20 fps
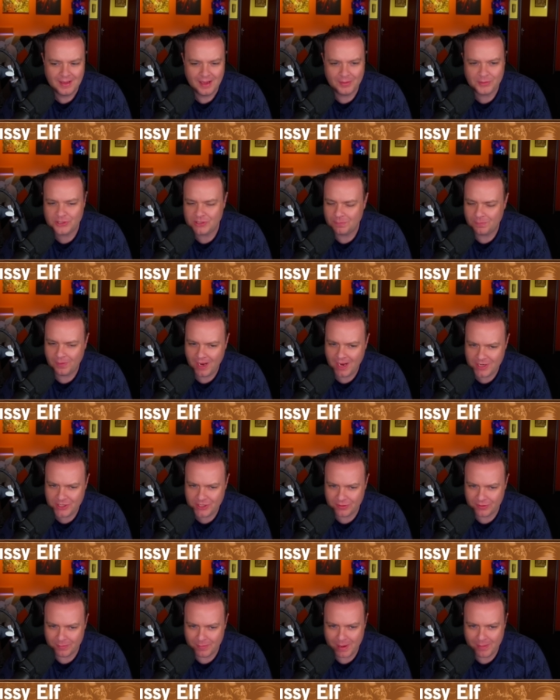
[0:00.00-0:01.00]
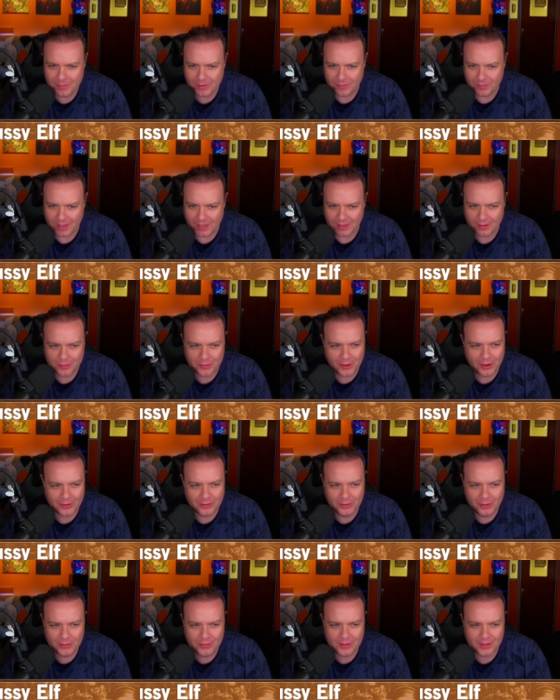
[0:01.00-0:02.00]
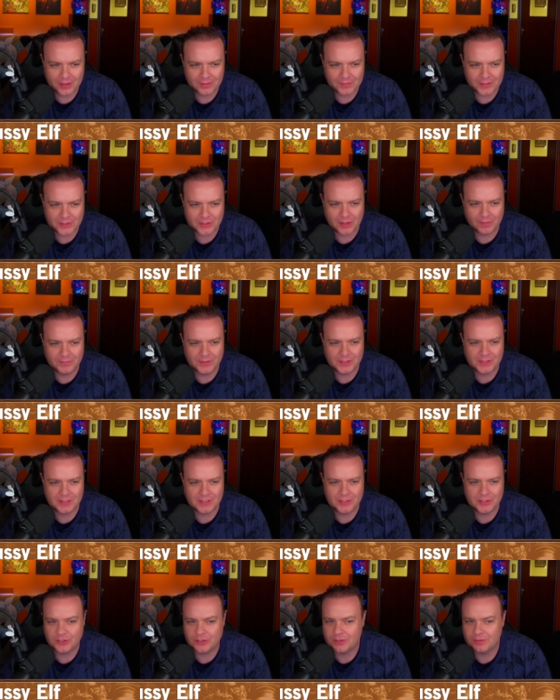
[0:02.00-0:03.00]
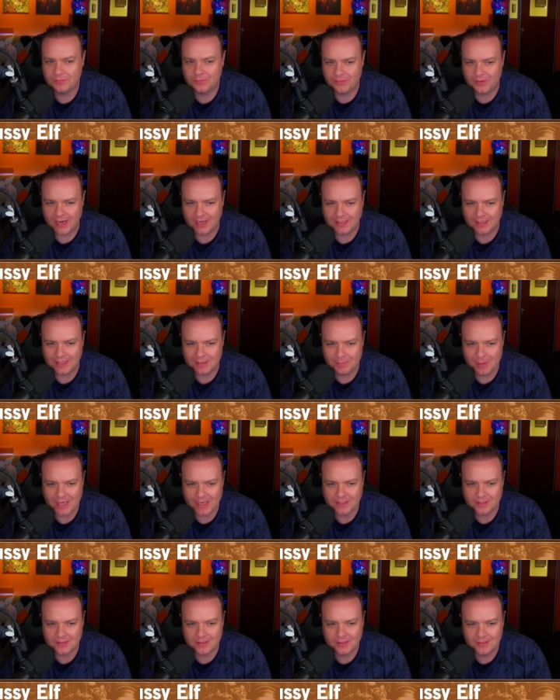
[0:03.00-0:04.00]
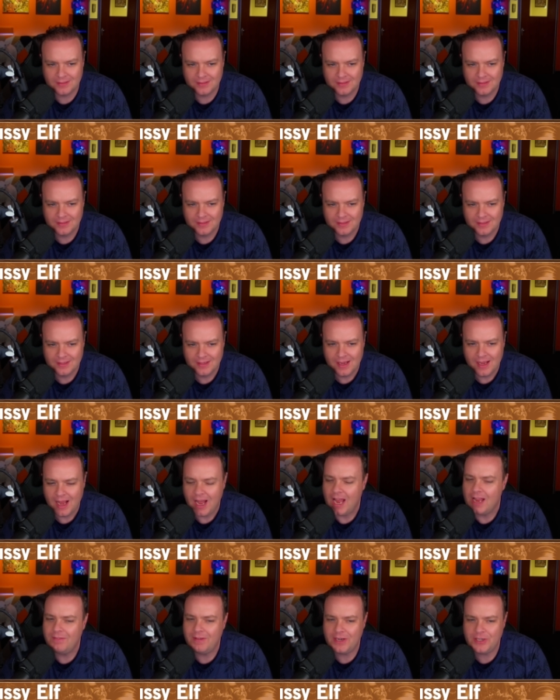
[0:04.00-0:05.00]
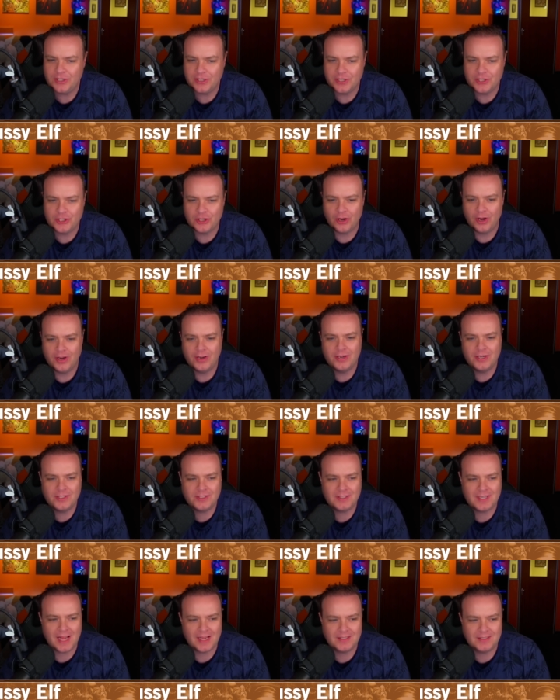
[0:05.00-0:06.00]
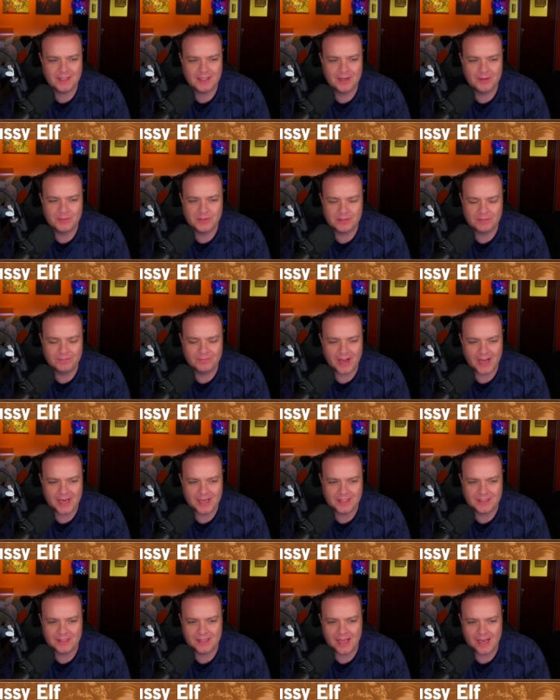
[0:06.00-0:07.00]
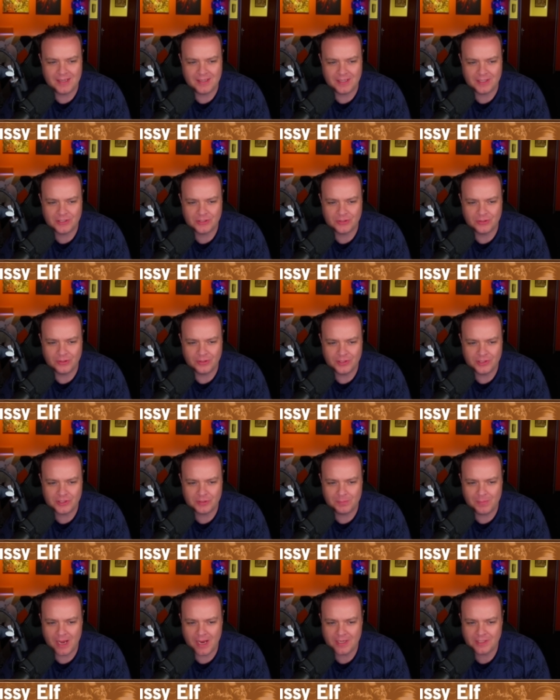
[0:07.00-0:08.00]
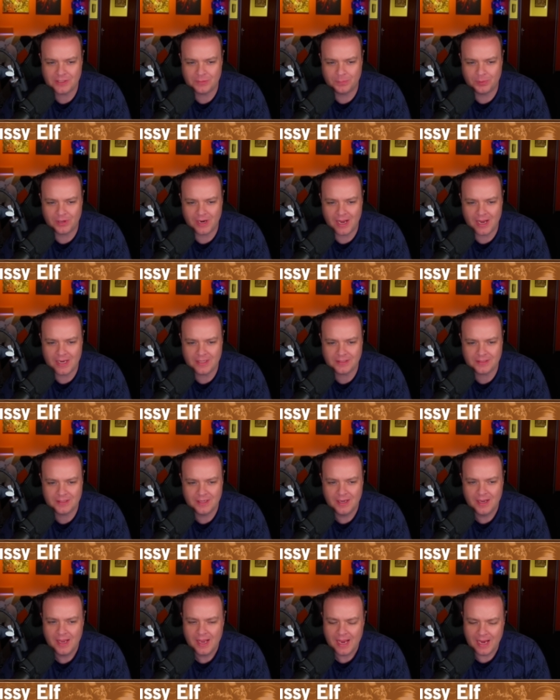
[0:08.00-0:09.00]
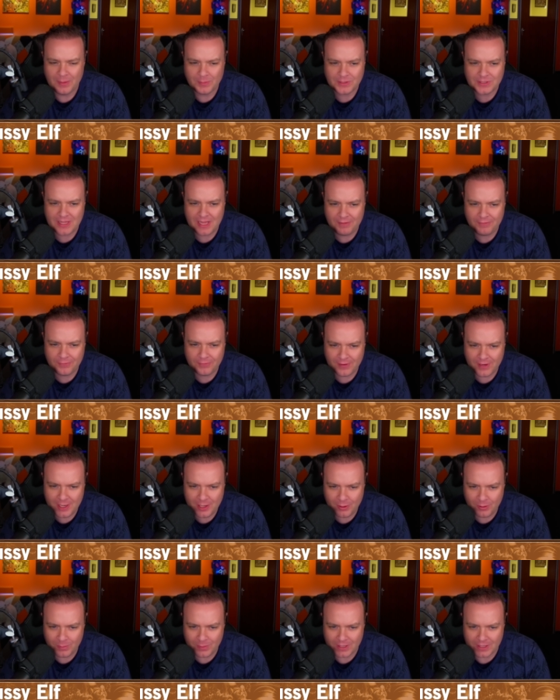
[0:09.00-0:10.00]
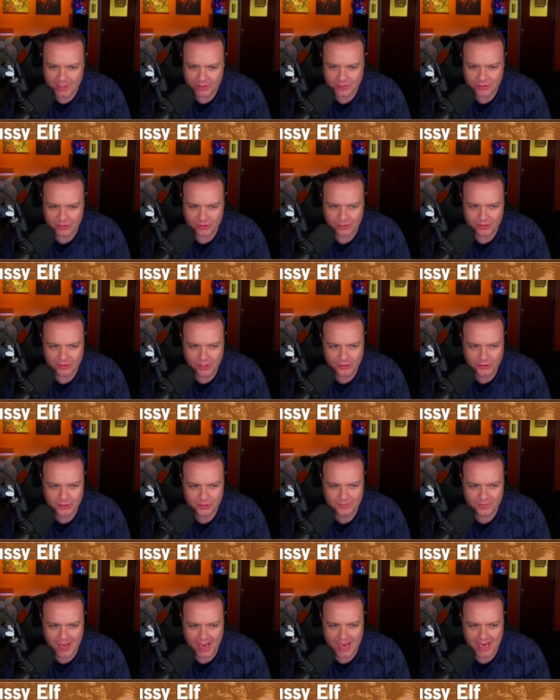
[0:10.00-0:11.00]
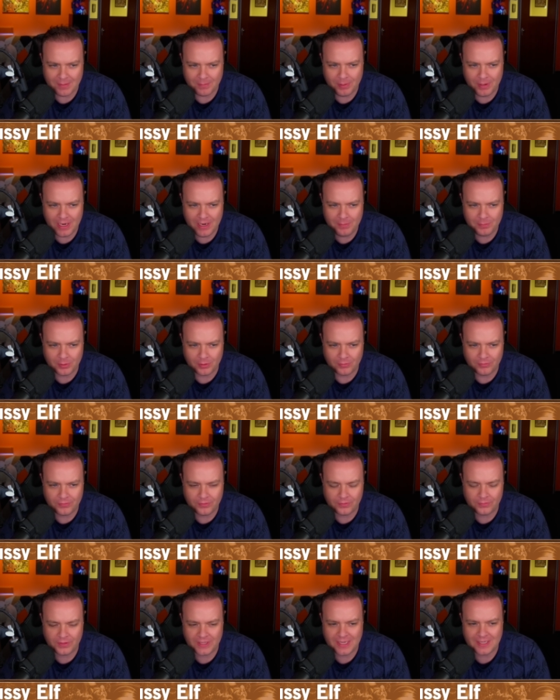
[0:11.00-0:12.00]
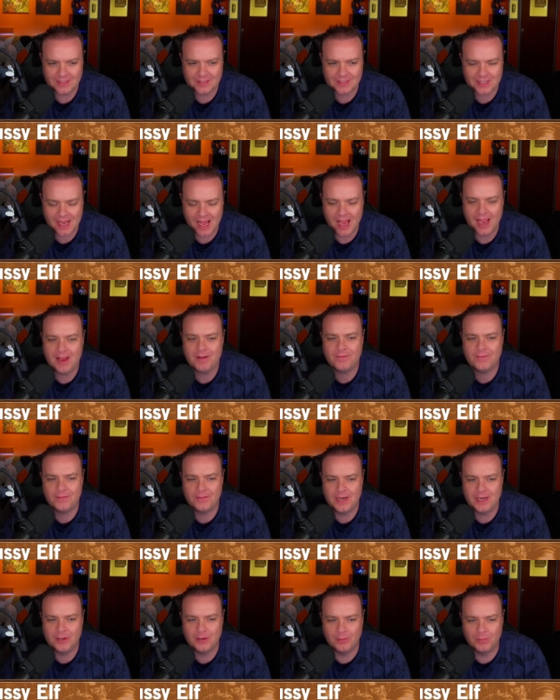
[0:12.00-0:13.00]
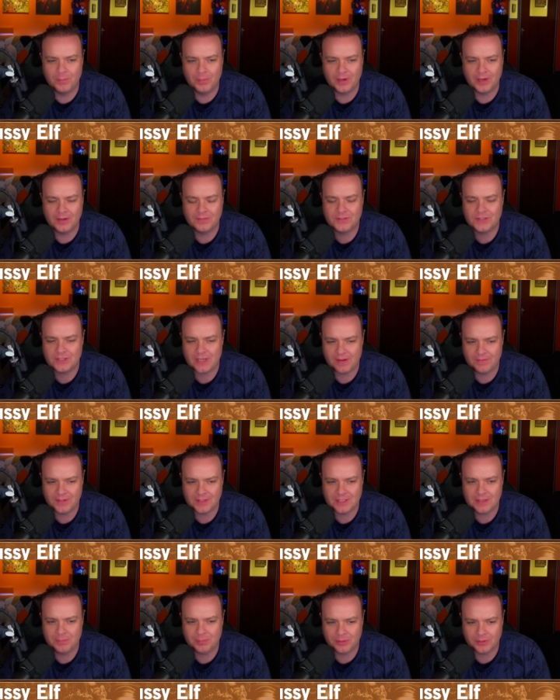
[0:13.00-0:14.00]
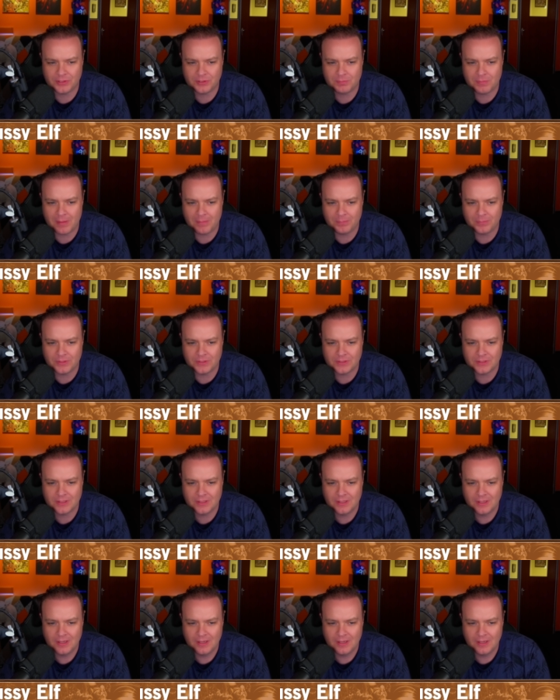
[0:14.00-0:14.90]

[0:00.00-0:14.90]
I was surprised she remembered me and thought nothing of this obviously just friendly banter. I eventually joined her static and was invited to their Discord, and to my surprise, it was their free company Discord, not just for 8 people, but for the entire free company of 70+ members.